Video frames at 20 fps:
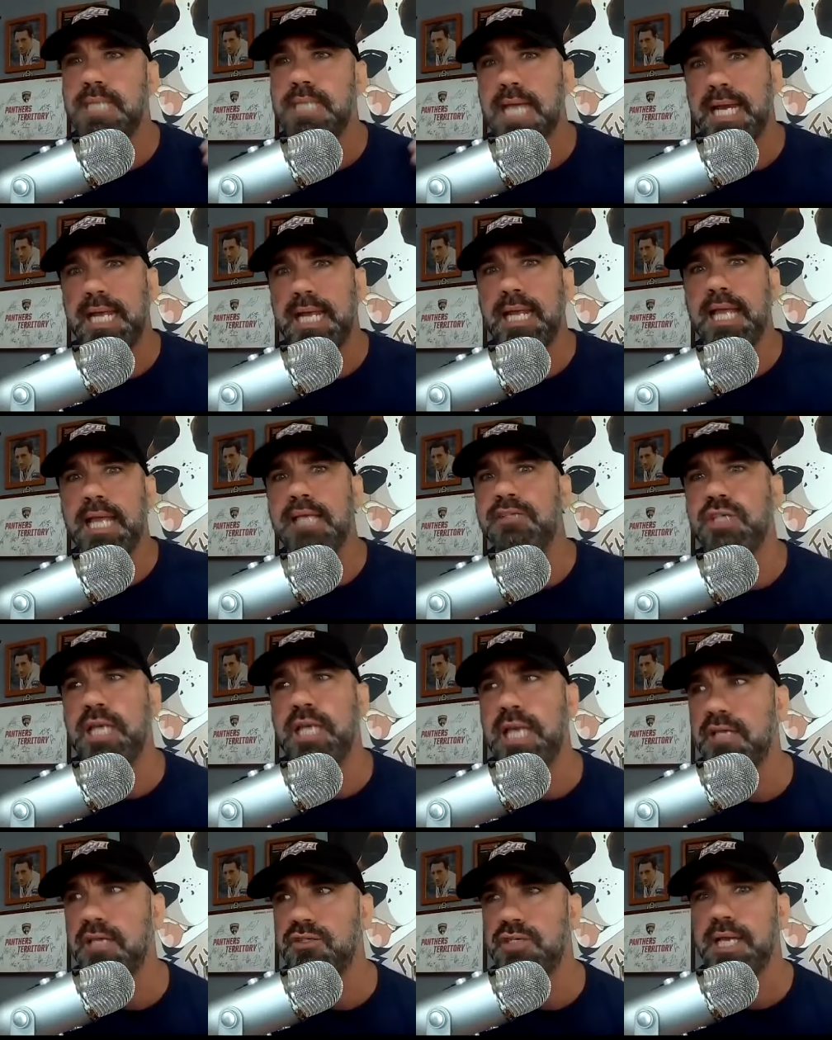Is
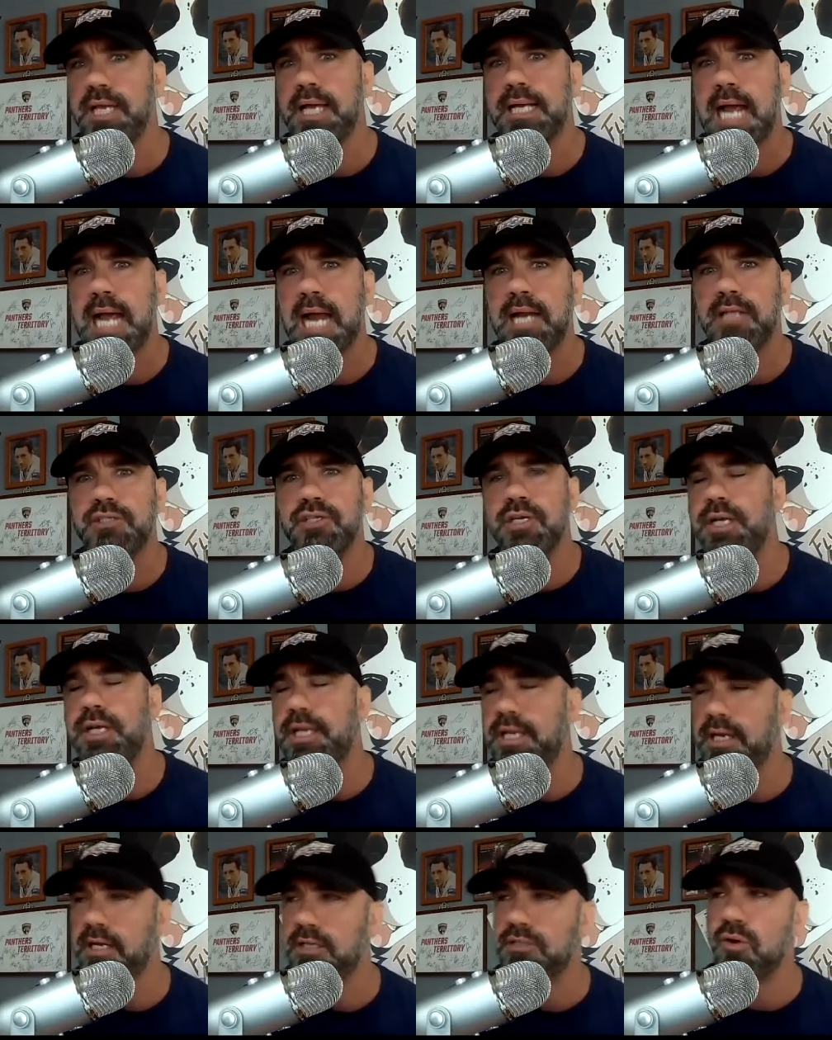he a guy that's going to
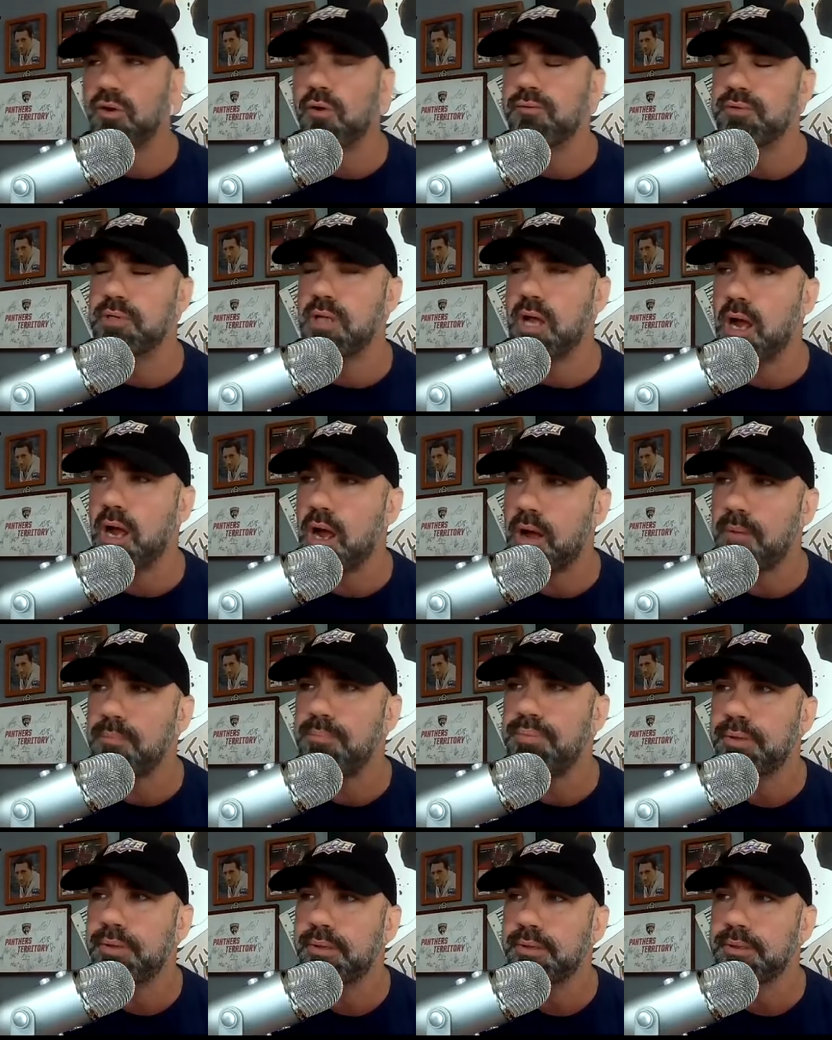get us over the
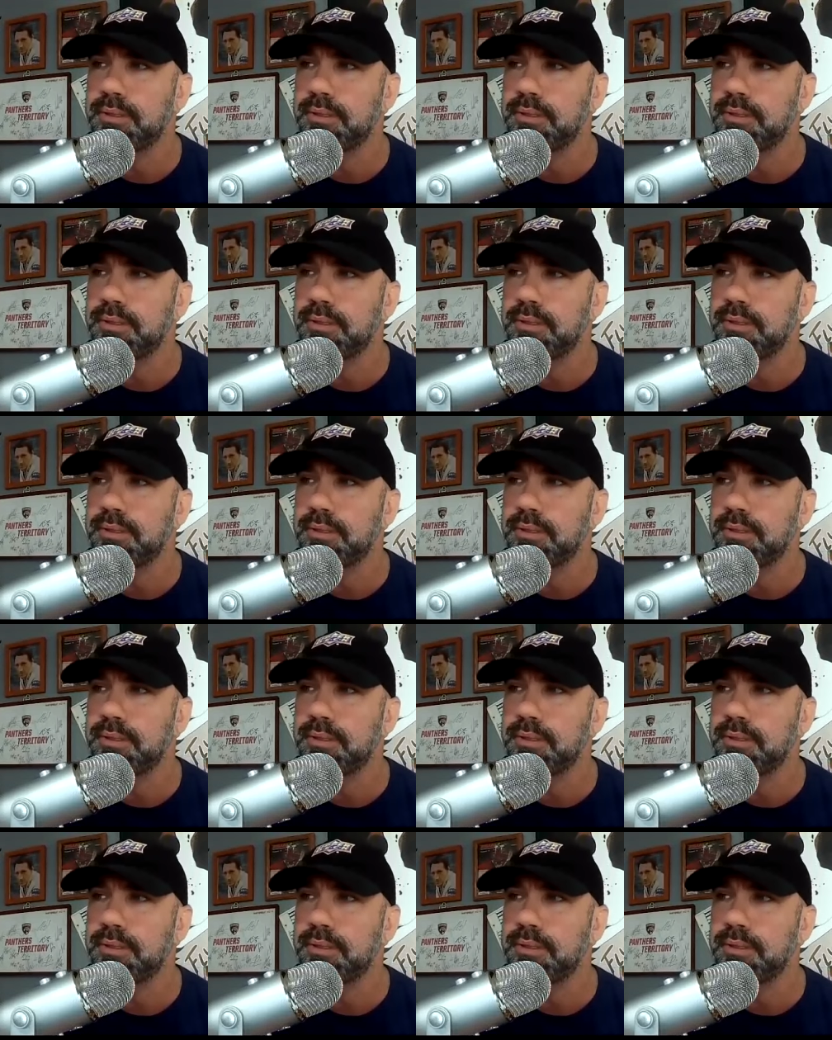hump?